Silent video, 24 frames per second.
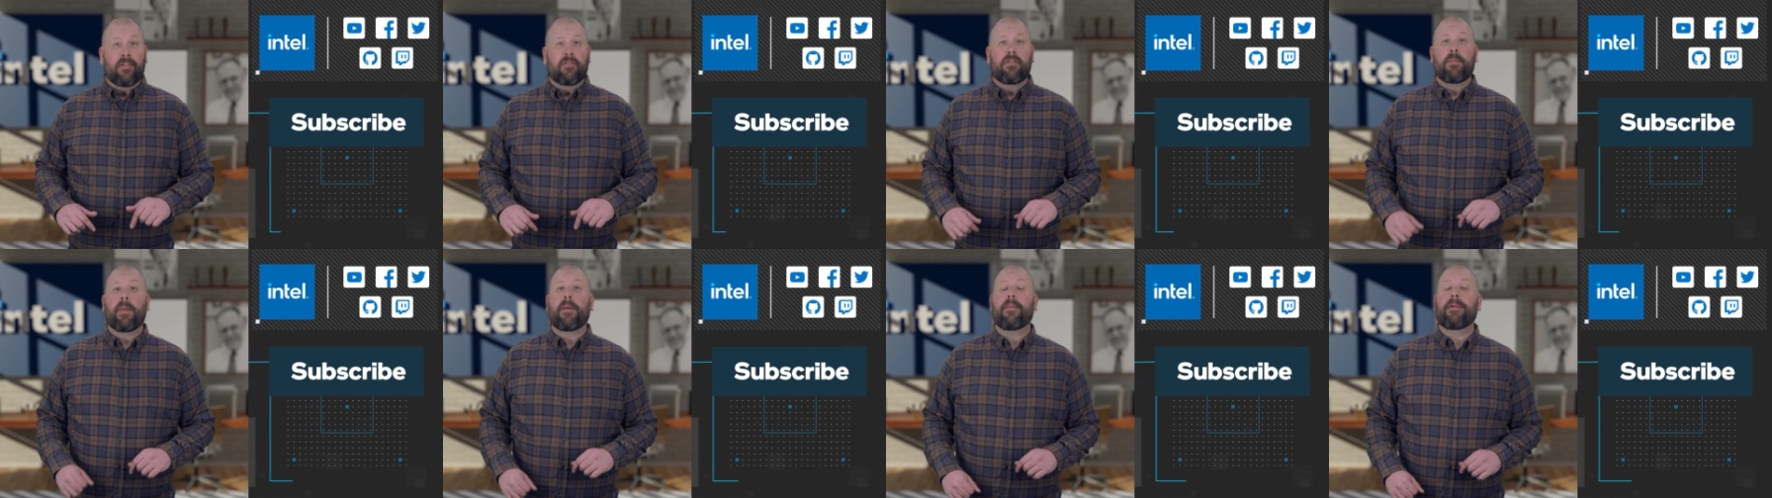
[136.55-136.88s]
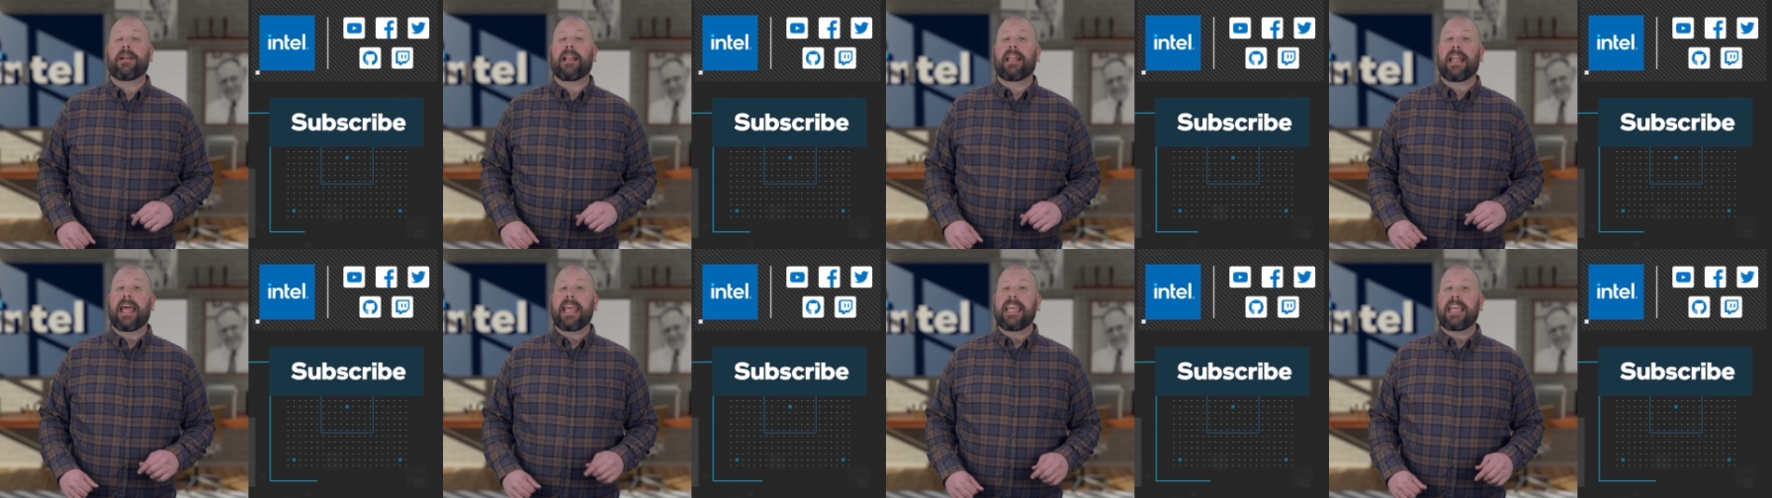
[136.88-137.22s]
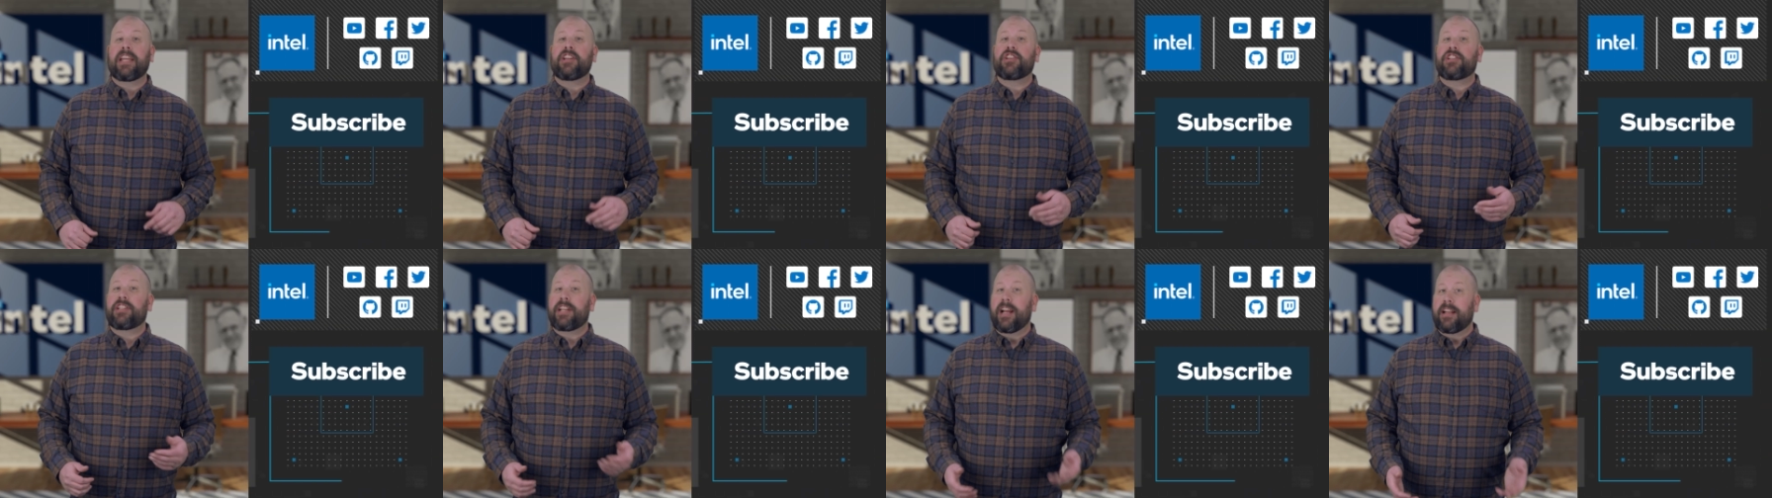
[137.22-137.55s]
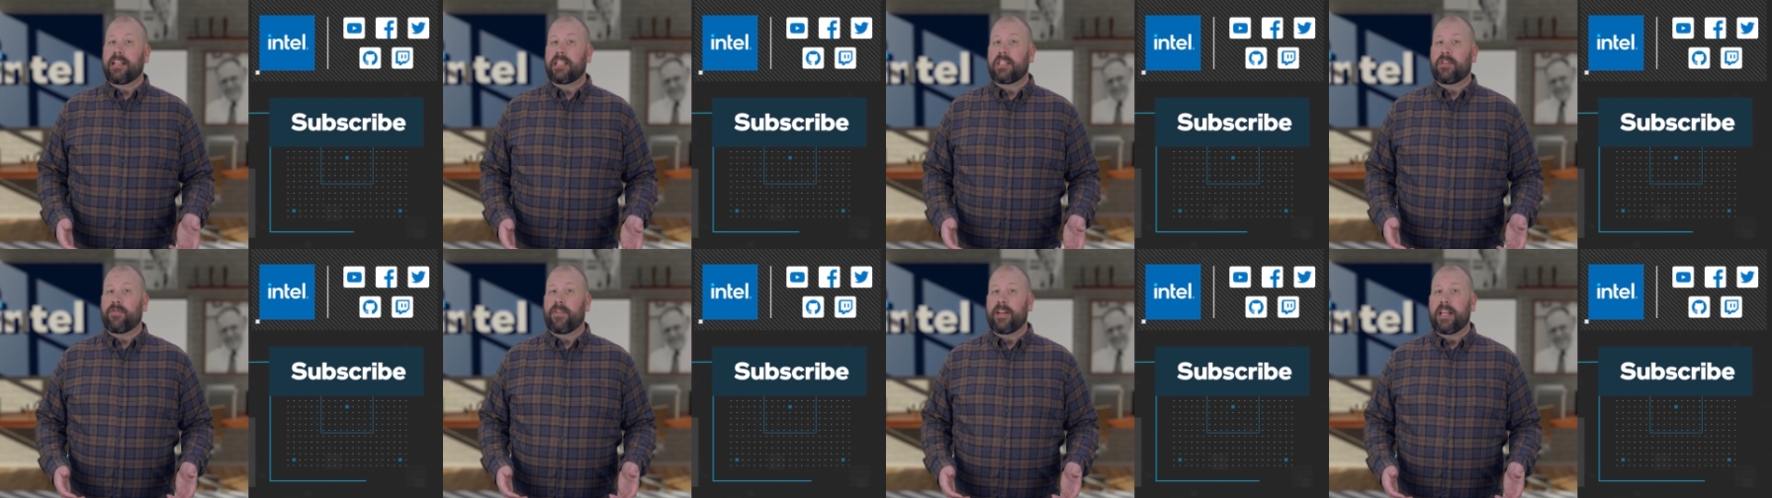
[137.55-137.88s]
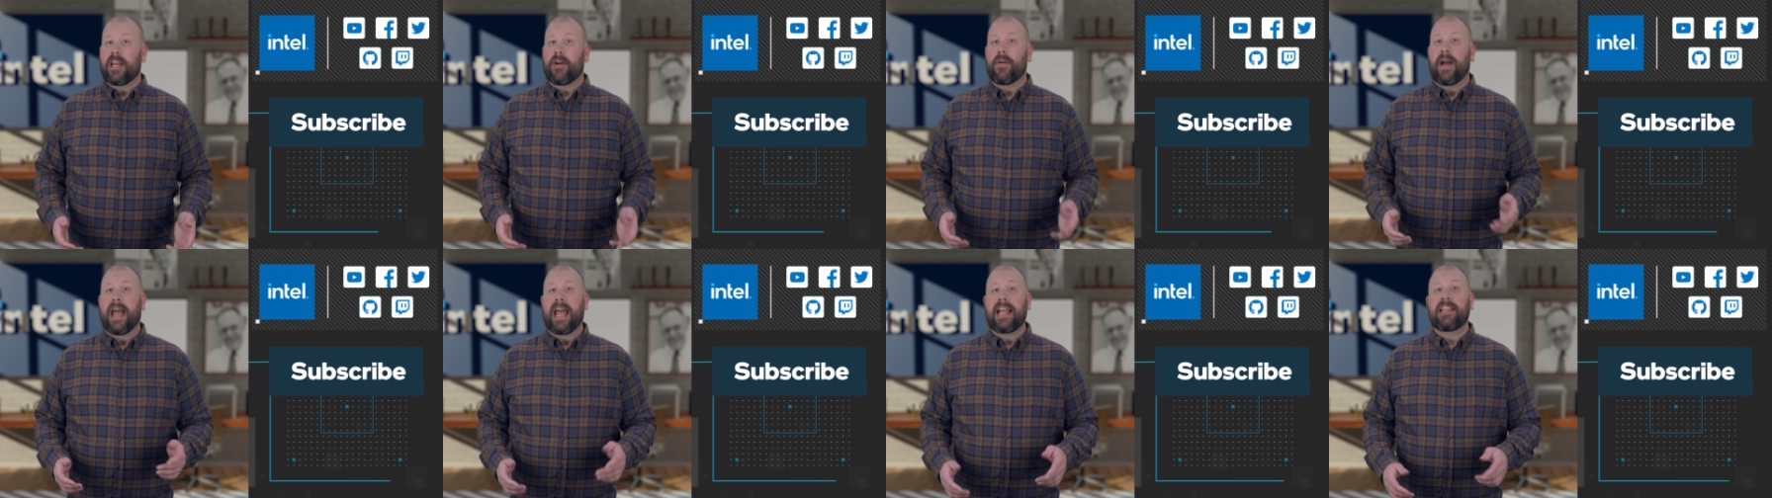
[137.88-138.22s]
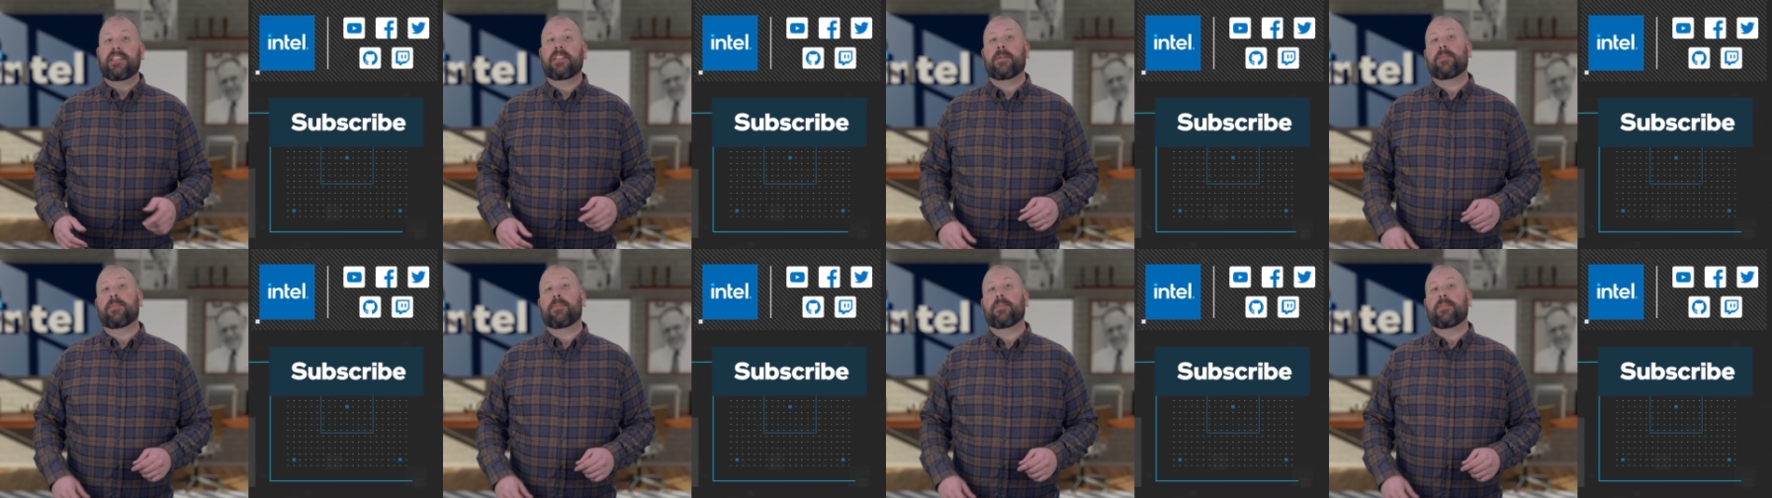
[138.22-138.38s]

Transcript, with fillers: remember to like and share this video and